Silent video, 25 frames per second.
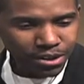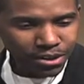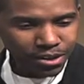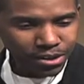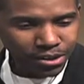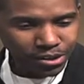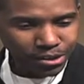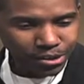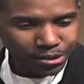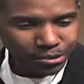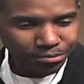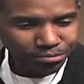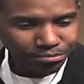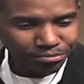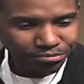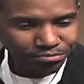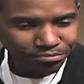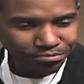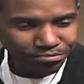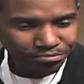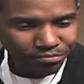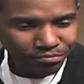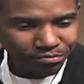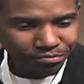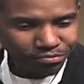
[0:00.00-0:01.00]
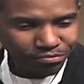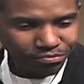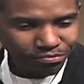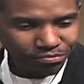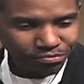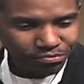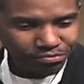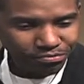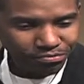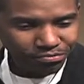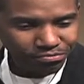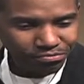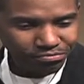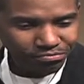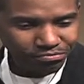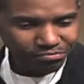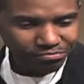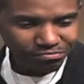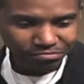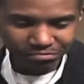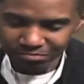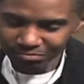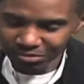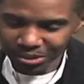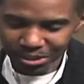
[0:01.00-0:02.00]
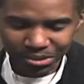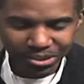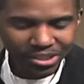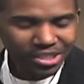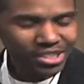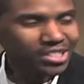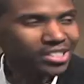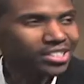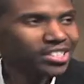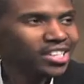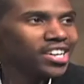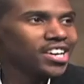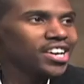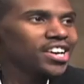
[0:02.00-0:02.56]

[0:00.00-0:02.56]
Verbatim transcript: Um, here it is.